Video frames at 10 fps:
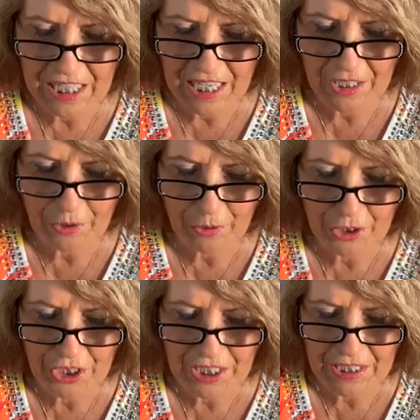Thank you,
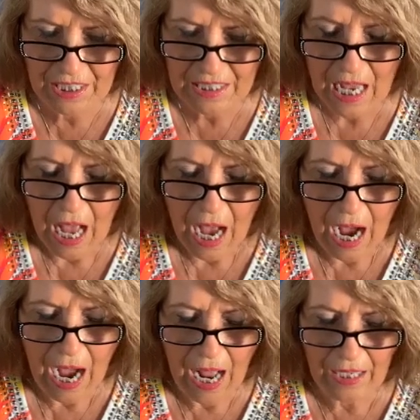Jesus.
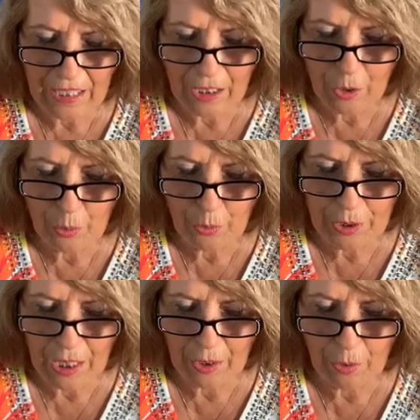
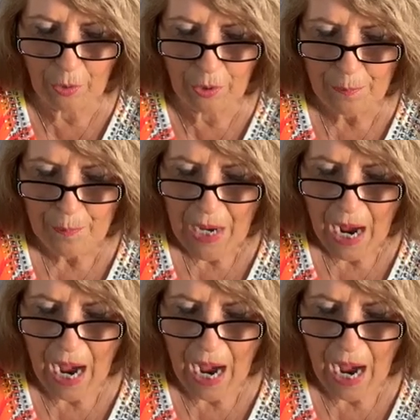Hallelujah, Lord.